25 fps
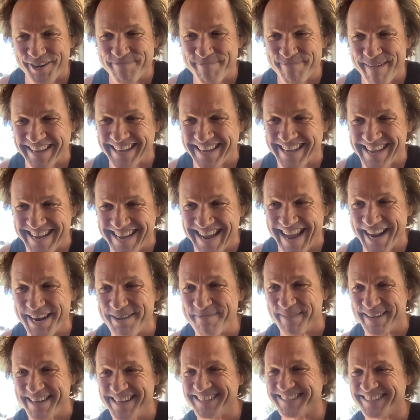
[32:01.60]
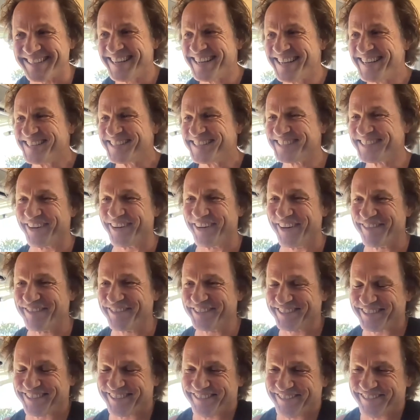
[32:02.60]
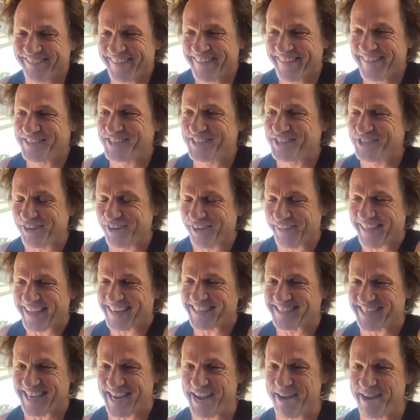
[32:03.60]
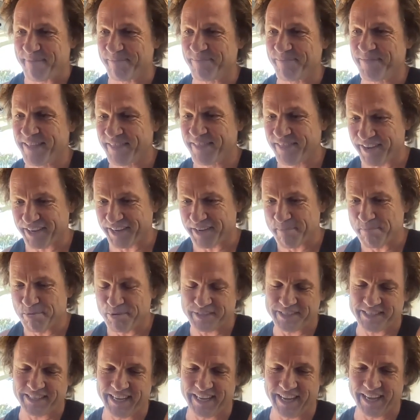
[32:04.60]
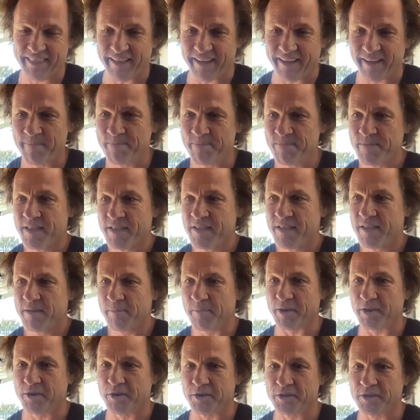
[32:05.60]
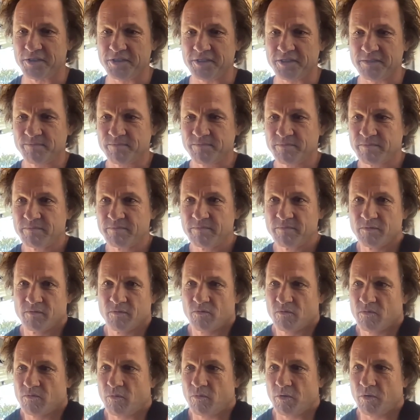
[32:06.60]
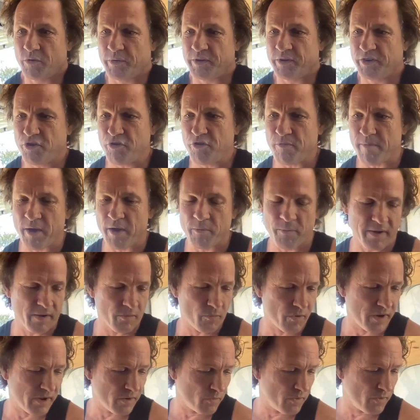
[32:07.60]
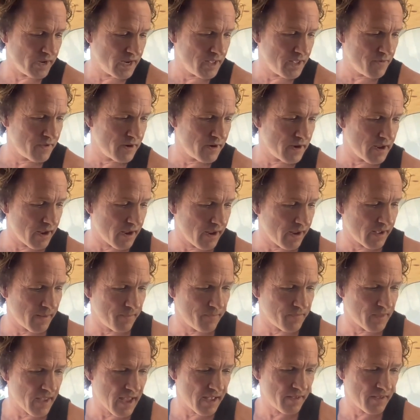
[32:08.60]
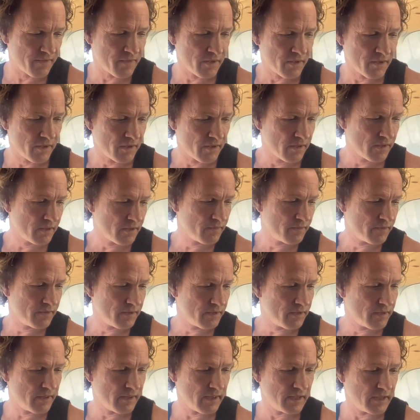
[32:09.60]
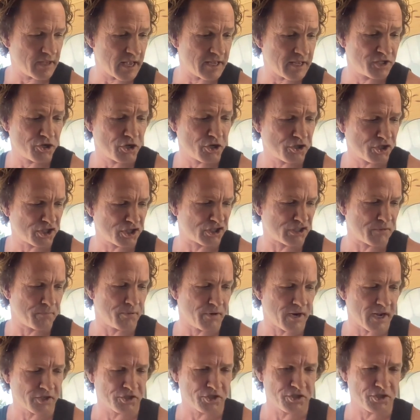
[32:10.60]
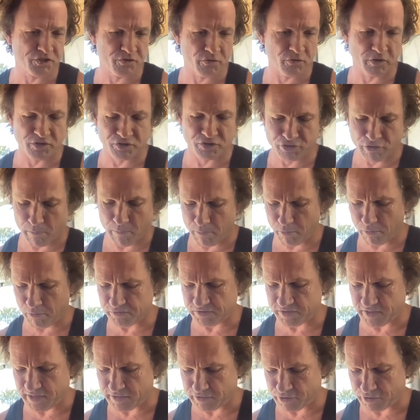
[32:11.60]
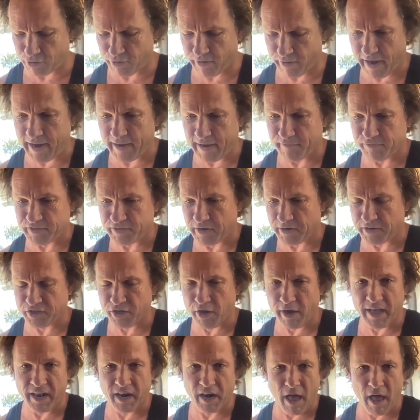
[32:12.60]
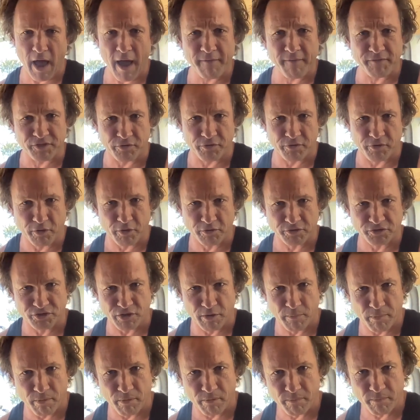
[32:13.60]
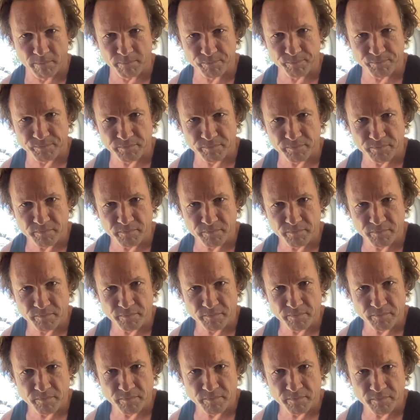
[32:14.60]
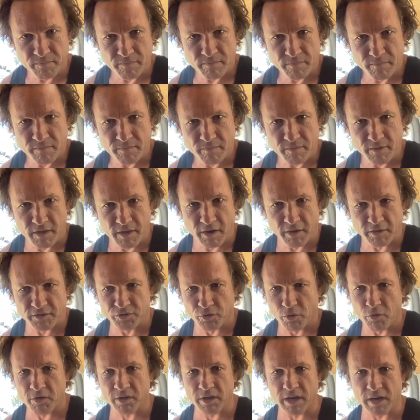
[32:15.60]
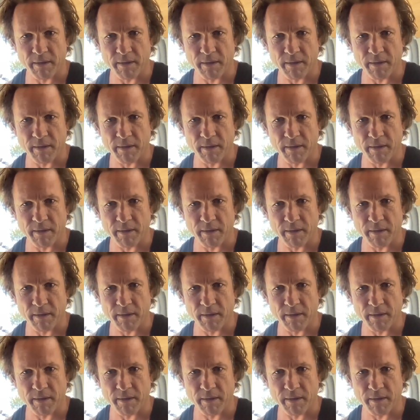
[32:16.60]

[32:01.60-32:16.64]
not making enemies. So I've sort of still got that team I can put mm. together because what do we do, man? We, we, we live in a. Um, it, it's not just the productions that are ensembles, as creatives, our entire lives are an mm, ensemble. Yeah. You know, it's all